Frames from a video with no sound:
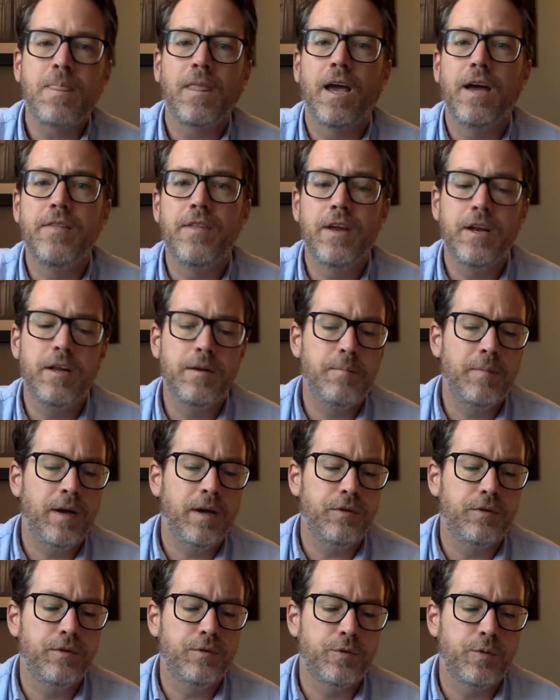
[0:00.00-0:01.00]
And then in
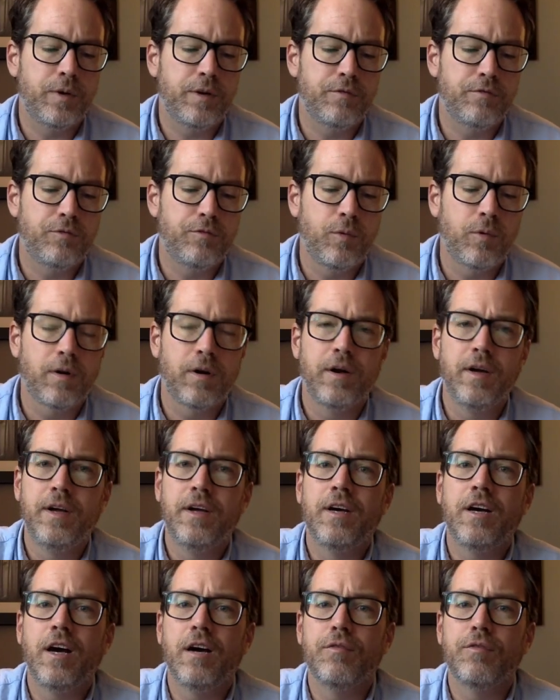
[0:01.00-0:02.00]
Matthew 24,
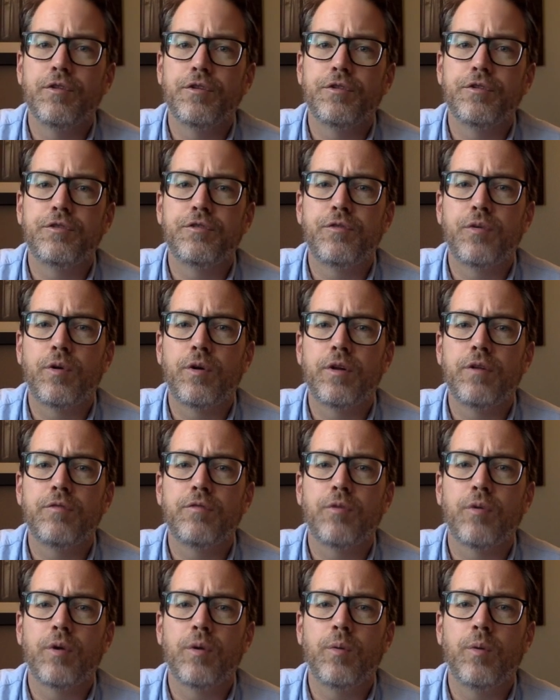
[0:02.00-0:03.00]
uh, verses 40 and
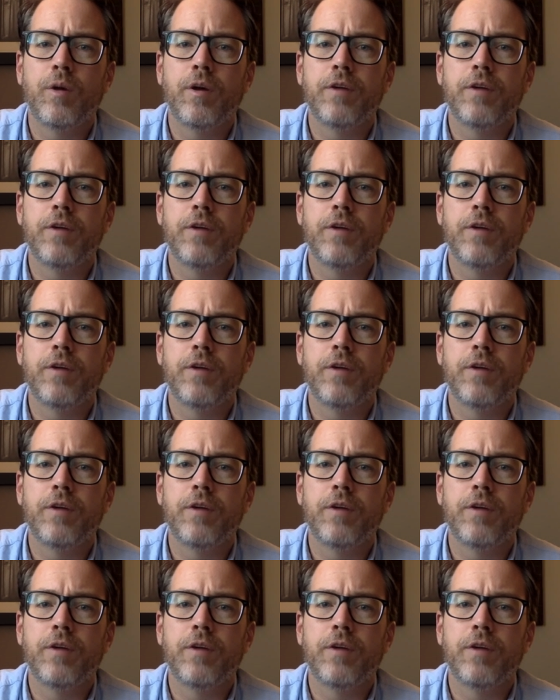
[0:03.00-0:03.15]
41,